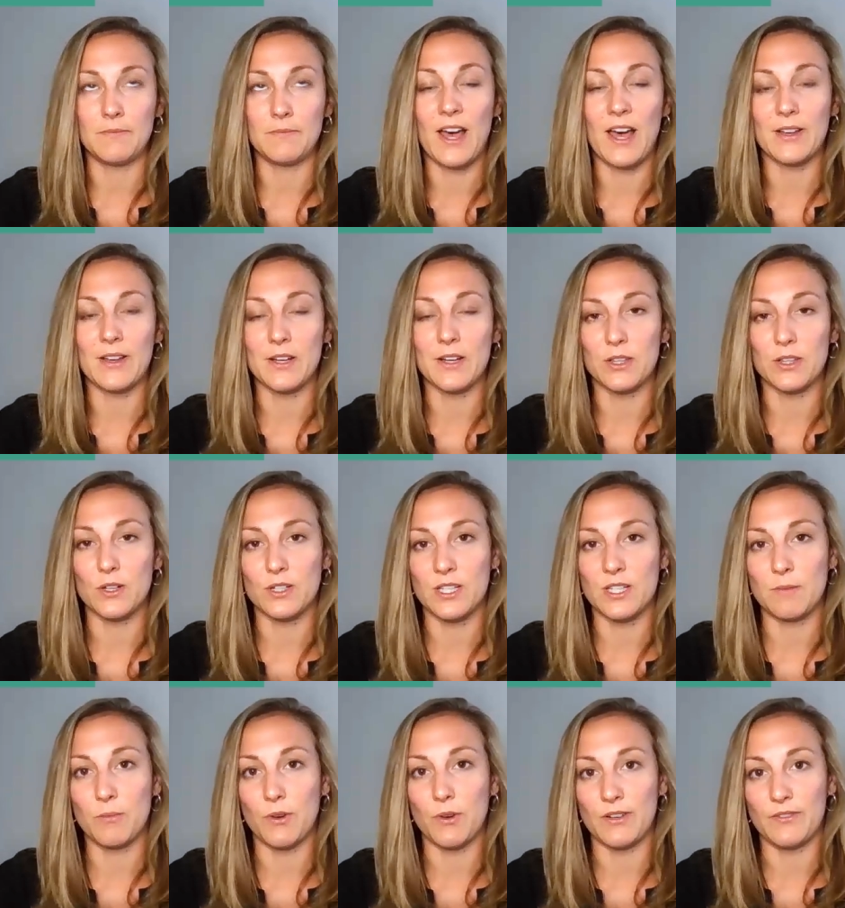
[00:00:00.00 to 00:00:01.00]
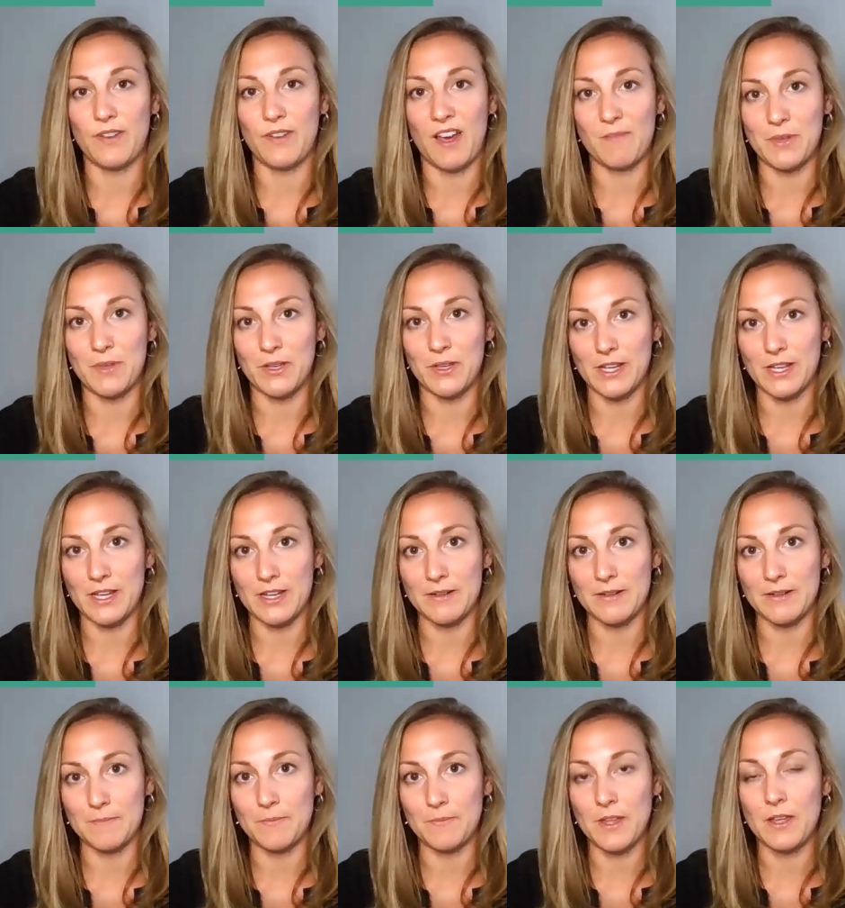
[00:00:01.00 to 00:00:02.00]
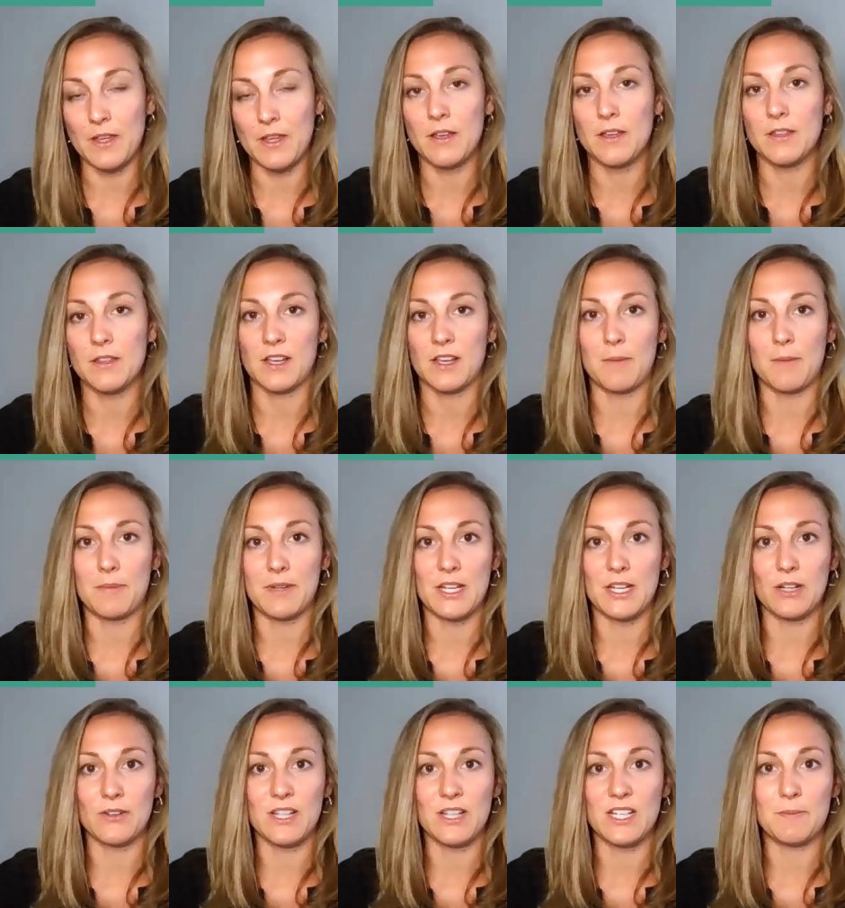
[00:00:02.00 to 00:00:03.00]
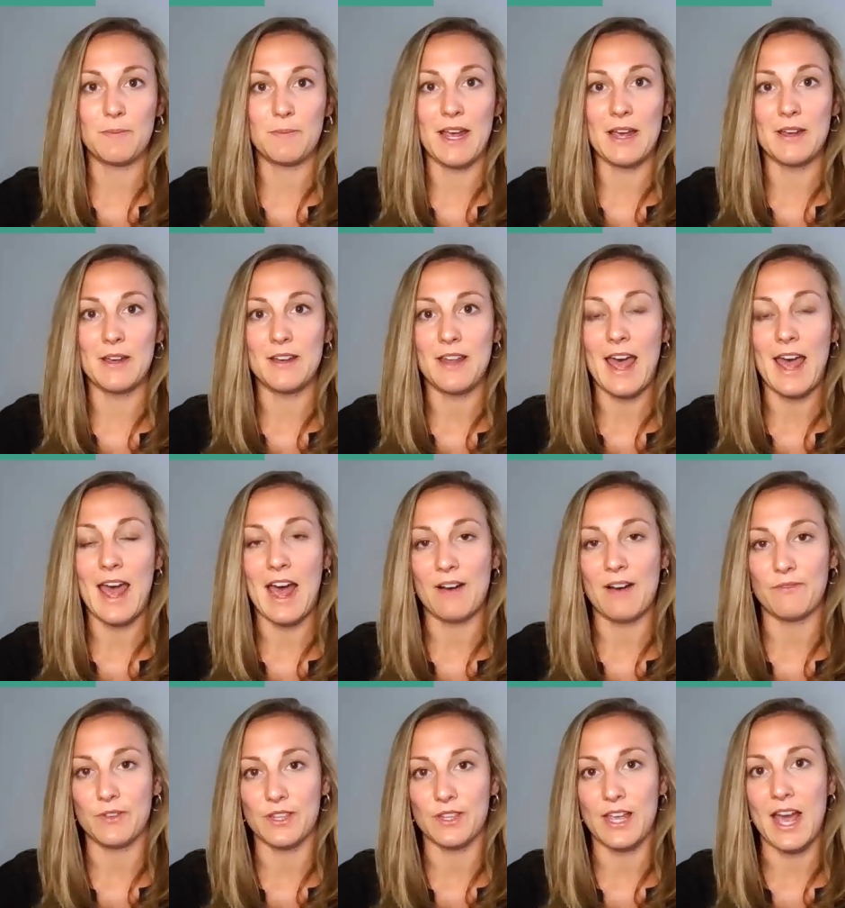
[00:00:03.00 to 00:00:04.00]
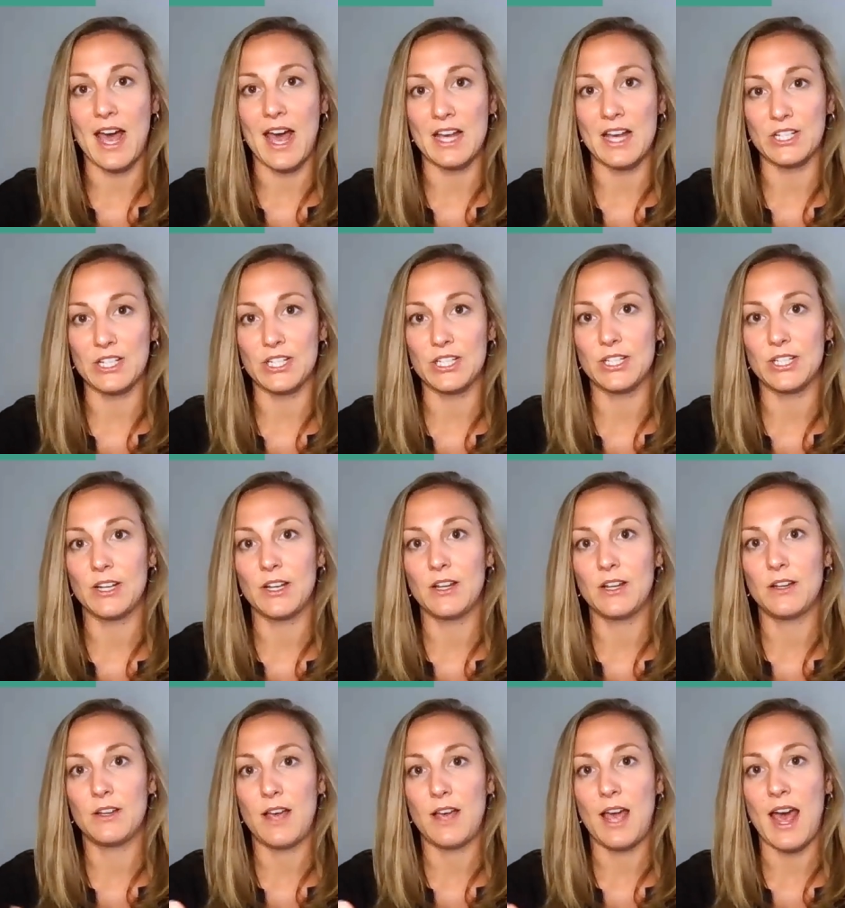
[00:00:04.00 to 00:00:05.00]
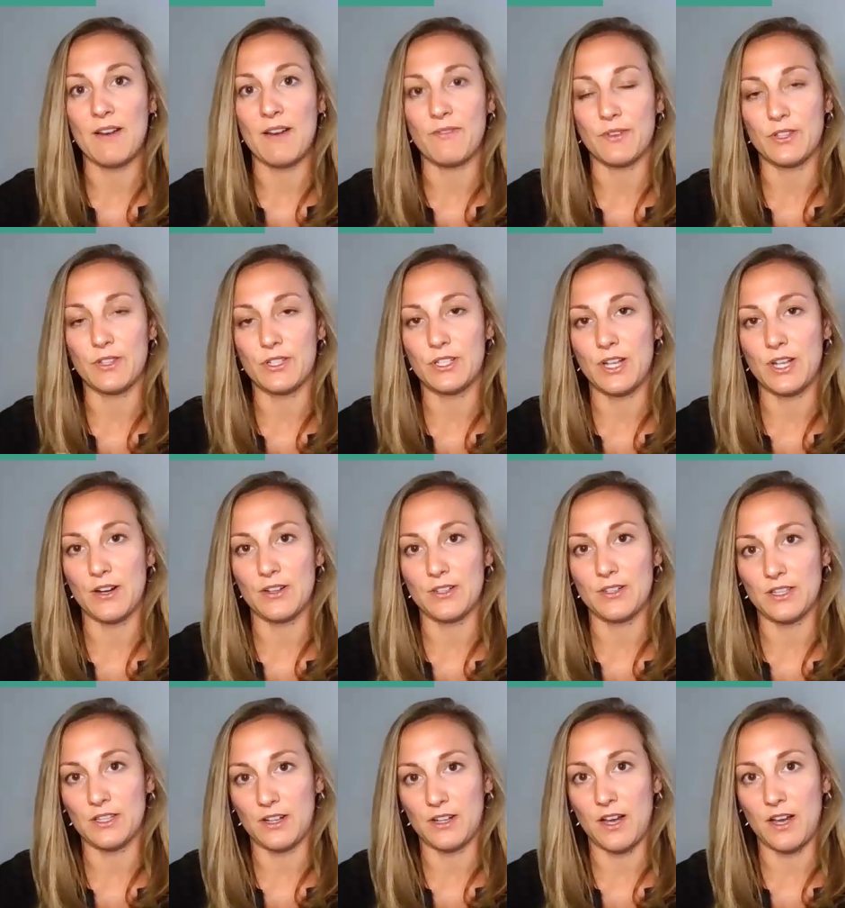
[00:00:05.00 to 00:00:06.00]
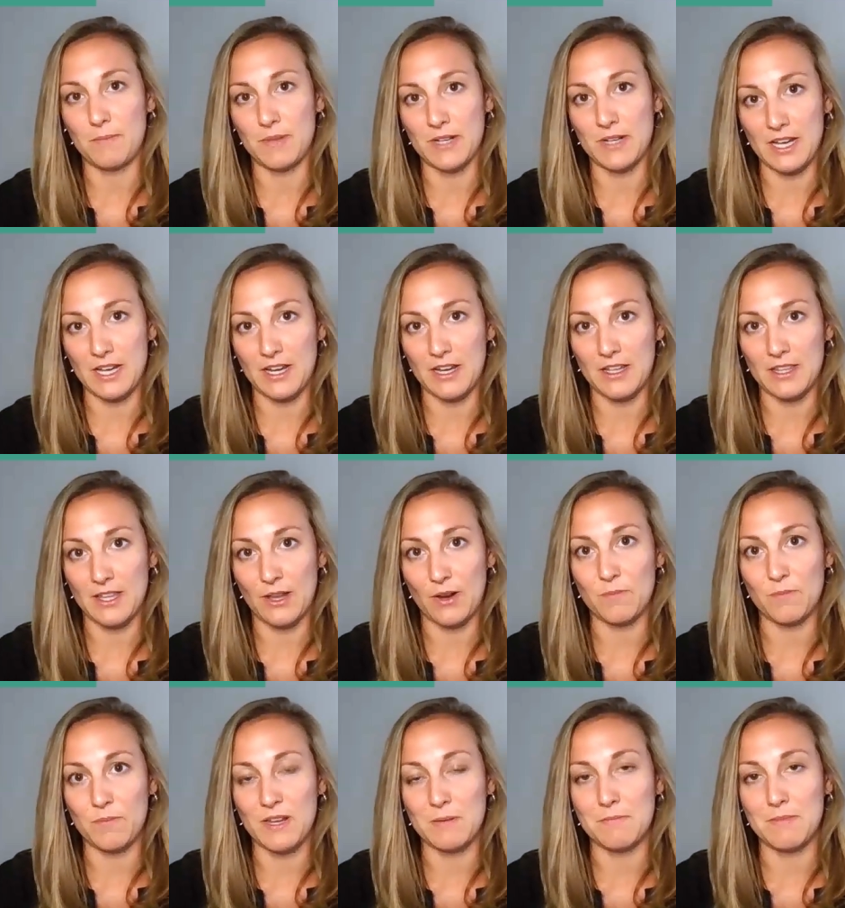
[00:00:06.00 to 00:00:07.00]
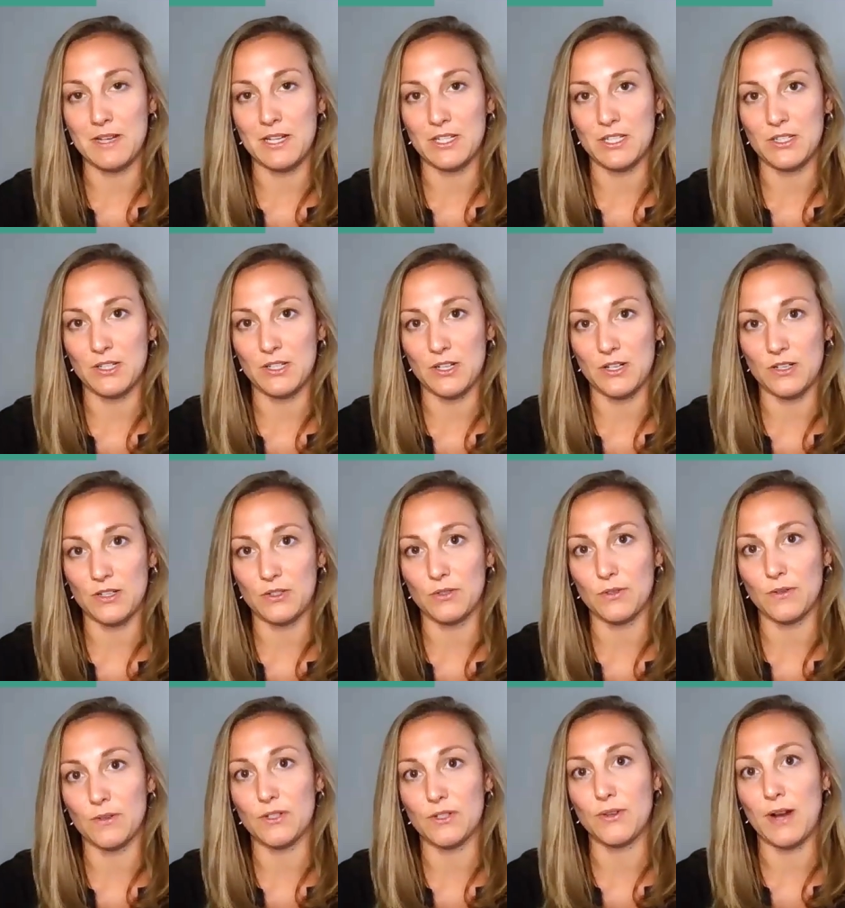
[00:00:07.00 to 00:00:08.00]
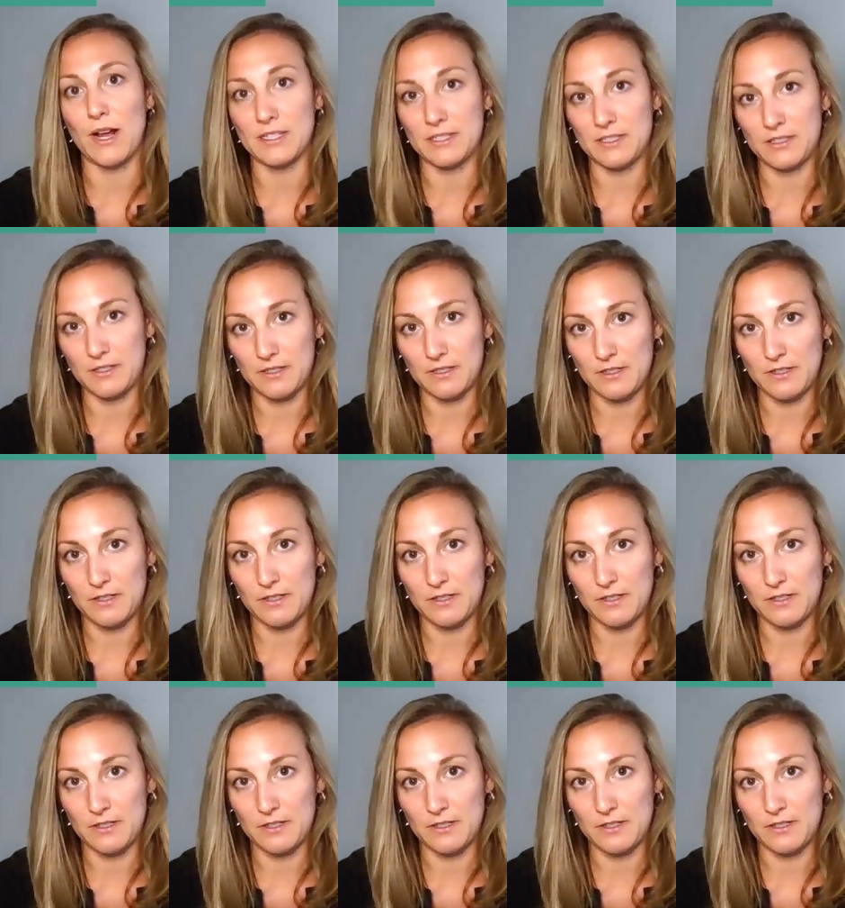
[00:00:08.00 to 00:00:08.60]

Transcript: valued at 13.5 billion. The company agreed to pay it half with cash, half with shares in the company that would be administered through a trust.